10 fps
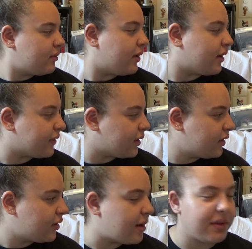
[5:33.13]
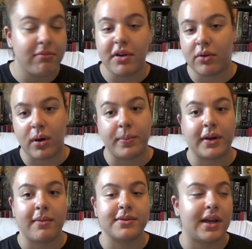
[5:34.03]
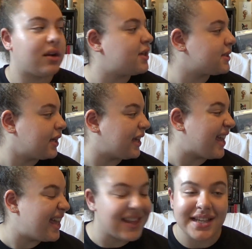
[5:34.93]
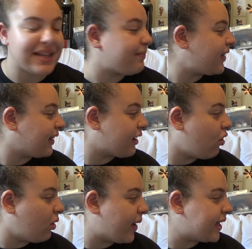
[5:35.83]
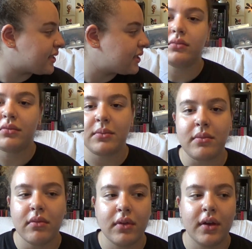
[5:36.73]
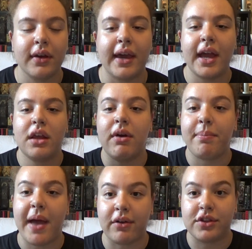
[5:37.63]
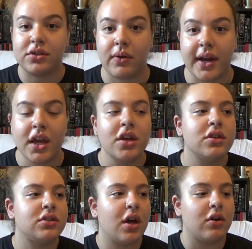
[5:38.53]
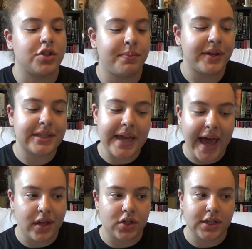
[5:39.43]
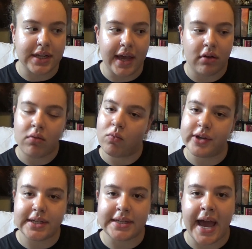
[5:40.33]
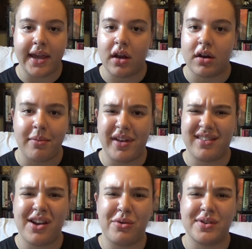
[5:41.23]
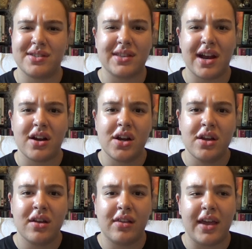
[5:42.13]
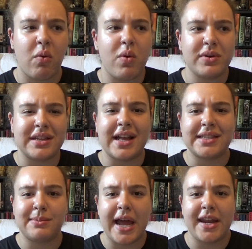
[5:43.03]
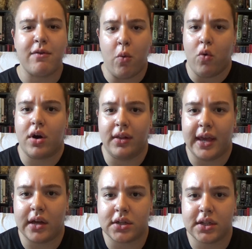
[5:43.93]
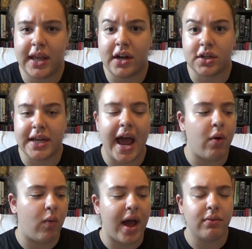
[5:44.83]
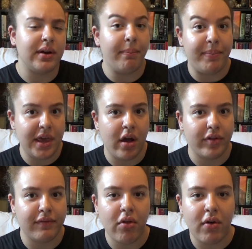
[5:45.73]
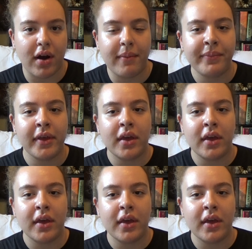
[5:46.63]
whatever. I'm leaving my door open because I'm scared that he's gonna get into something like always. Okay, anyway, back with the story. So, she points at the hat and she's like, was this hat here? And I'm like, no, it wasn't there. Like, when was the last time Dad even wore a Lakers hat? Why would it be on the floor?